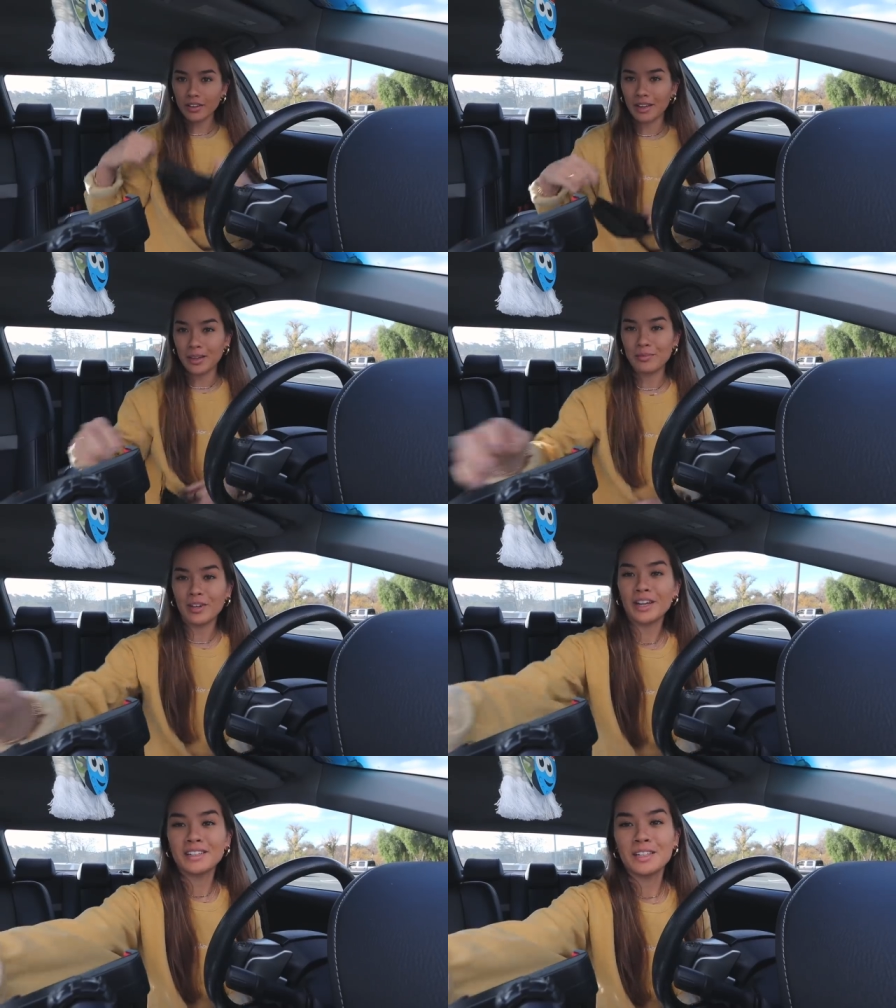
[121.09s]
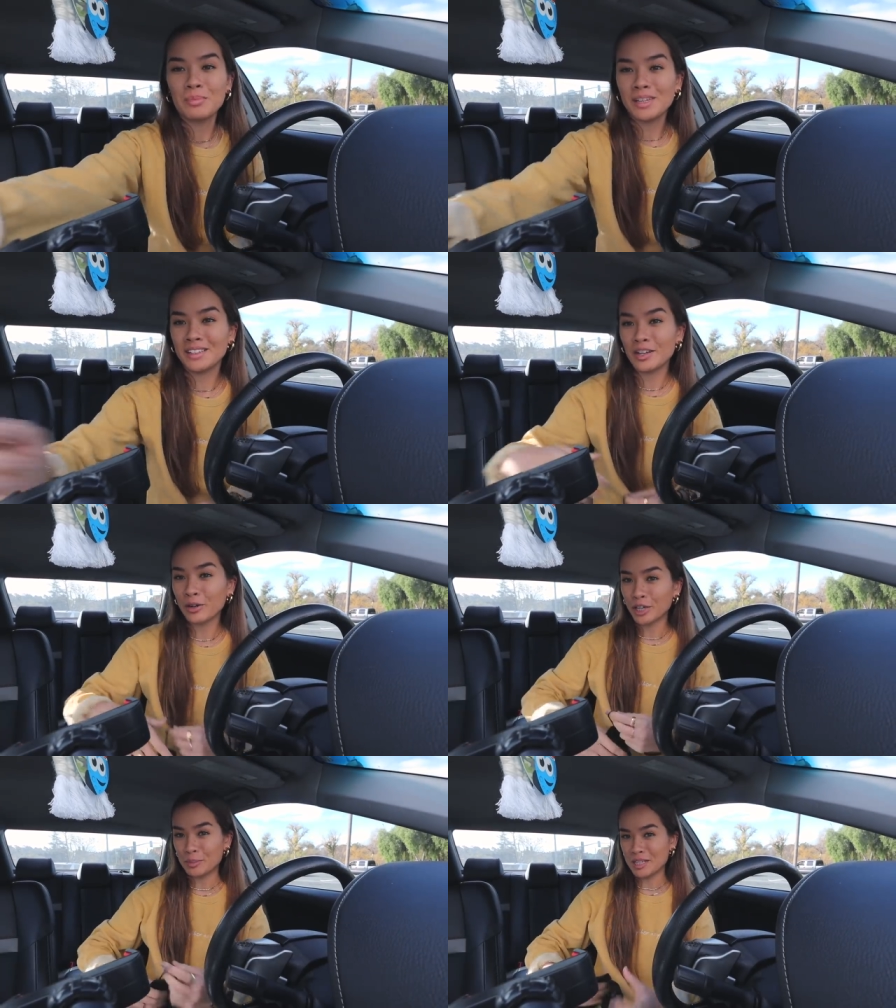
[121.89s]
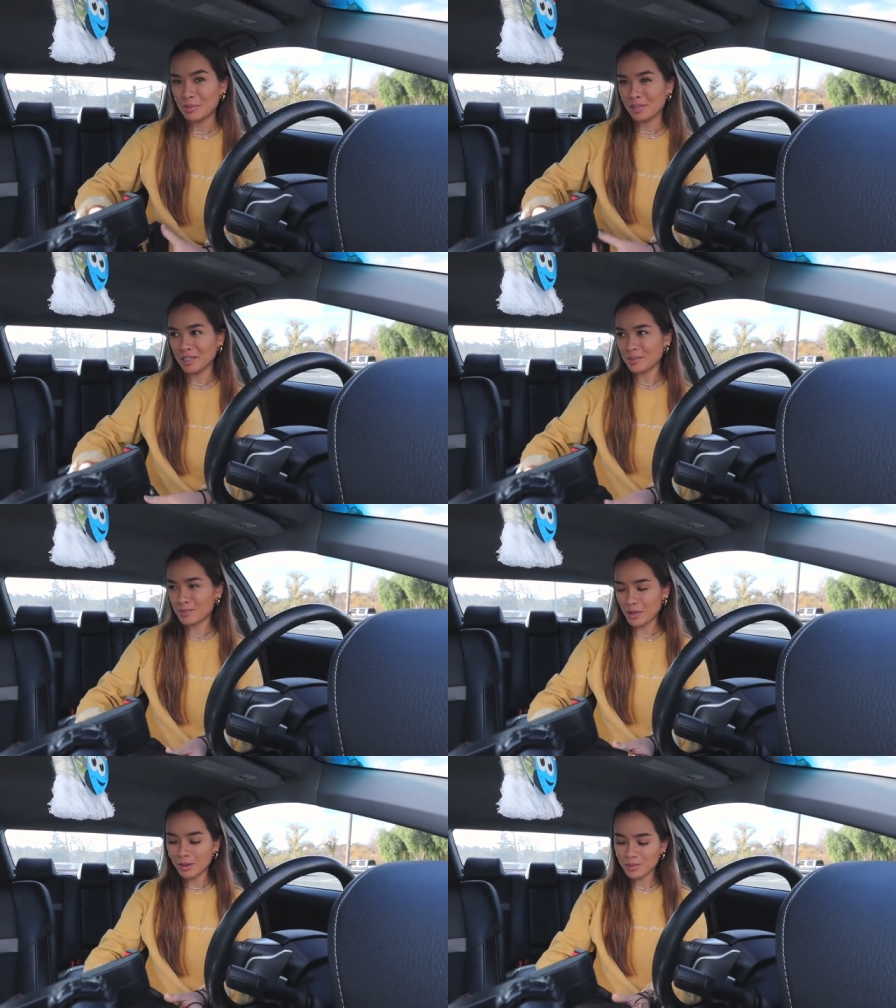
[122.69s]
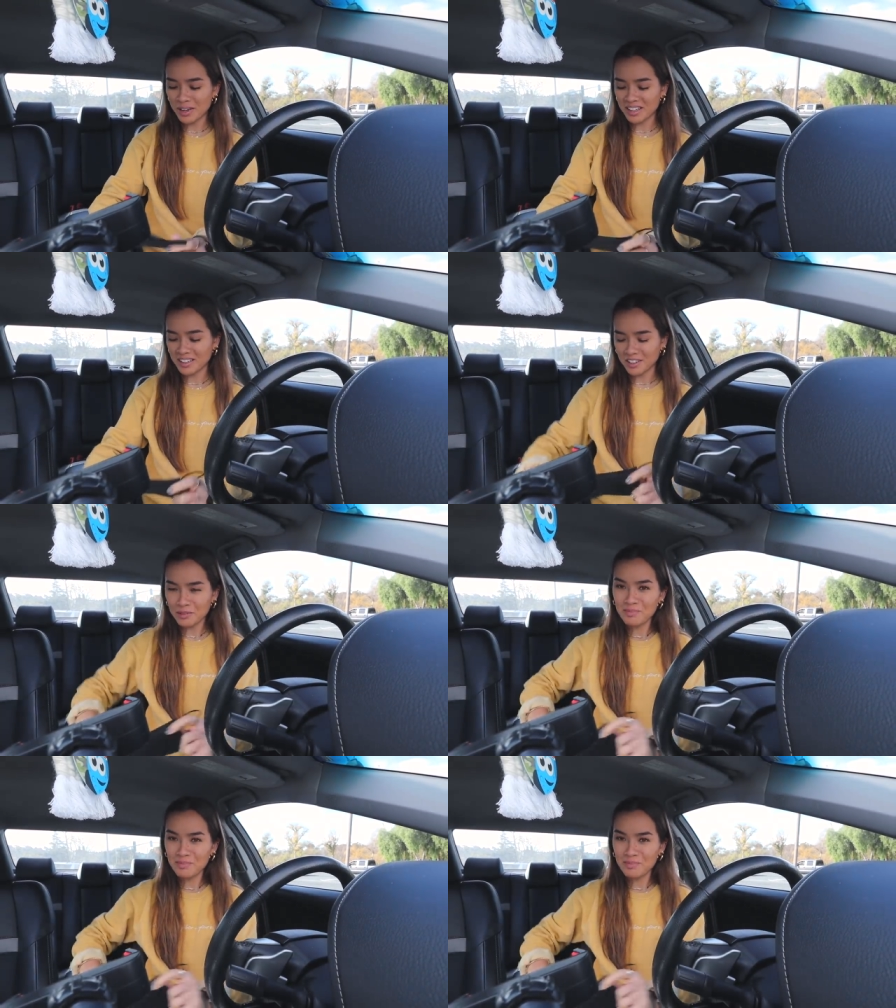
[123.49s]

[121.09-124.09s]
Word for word: Okay, there ended up being no curbside pickup, so I was waiting here